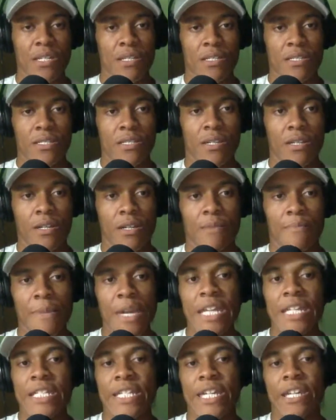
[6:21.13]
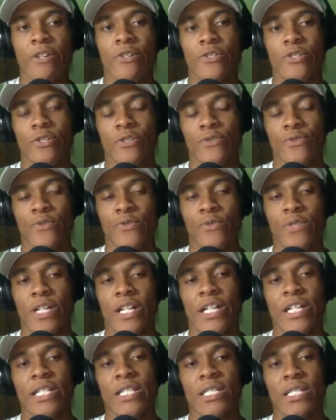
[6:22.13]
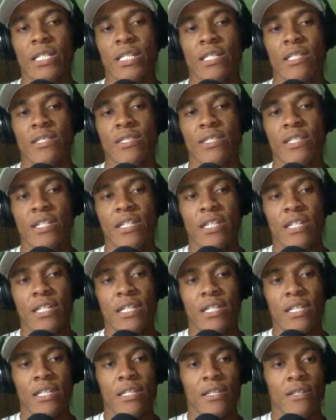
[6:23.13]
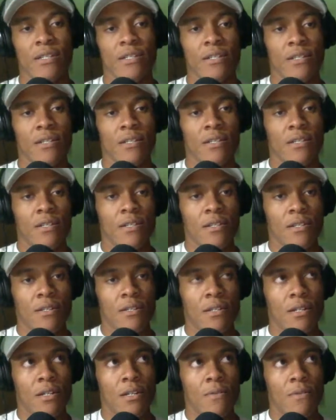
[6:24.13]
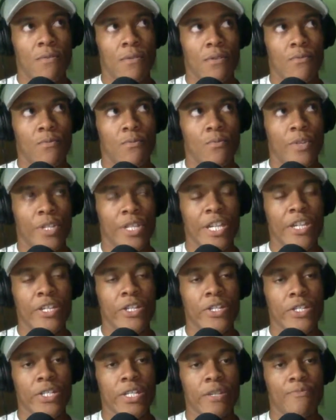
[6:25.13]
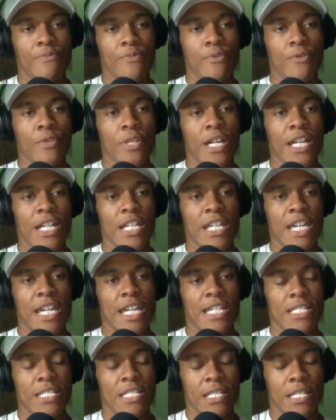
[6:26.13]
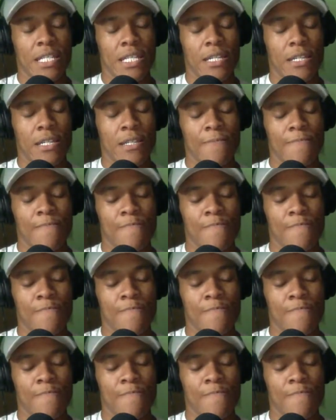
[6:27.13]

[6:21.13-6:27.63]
the main character through line, the relationship through line, and the,